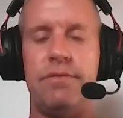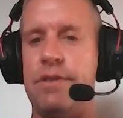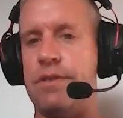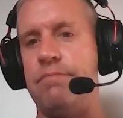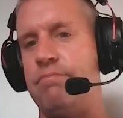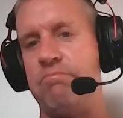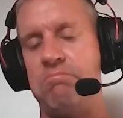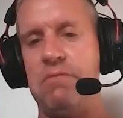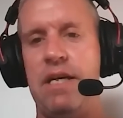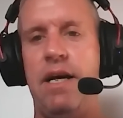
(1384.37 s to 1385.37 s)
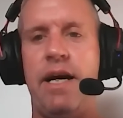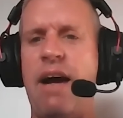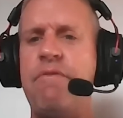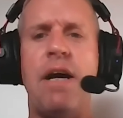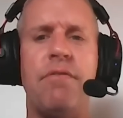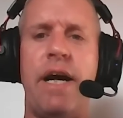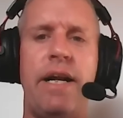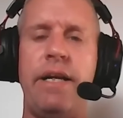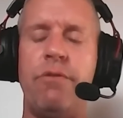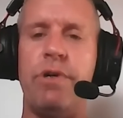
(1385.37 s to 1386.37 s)
You just and I've never had
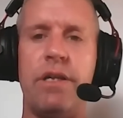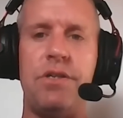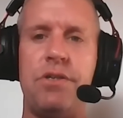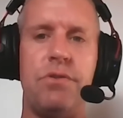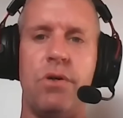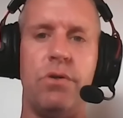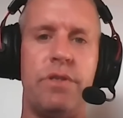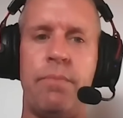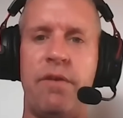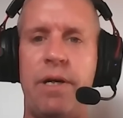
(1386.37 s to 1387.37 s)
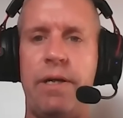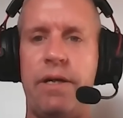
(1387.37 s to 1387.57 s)
any real issues the whole time I've been